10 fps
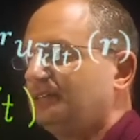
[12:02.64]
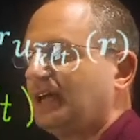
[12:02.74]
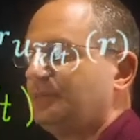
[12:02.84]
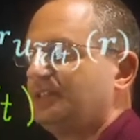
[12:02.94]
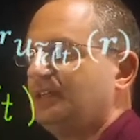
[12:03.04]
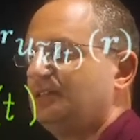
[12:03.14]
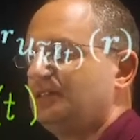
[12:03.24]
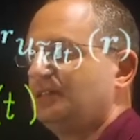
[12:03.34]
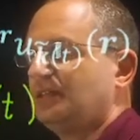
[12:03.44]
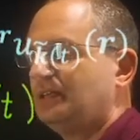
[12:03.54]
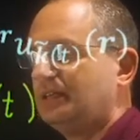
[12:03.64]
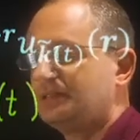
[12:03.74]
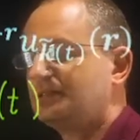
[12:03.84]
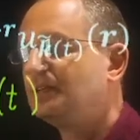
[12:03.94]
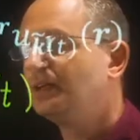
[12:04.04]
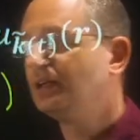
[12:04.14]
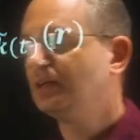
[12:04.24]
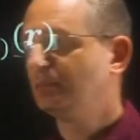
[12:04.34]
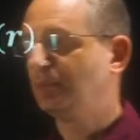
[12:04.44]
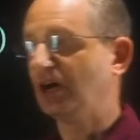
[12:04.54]
times the instantaneous
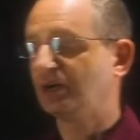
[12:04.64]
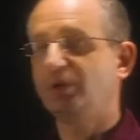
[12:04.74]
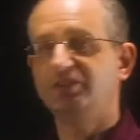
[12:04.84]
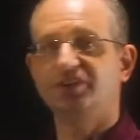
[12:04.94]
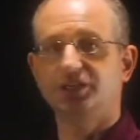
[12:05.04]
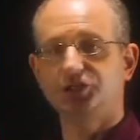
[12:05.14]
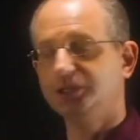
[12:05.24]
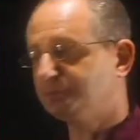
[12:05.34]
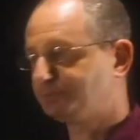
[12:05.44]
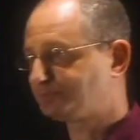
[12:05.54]
Bloch wave function.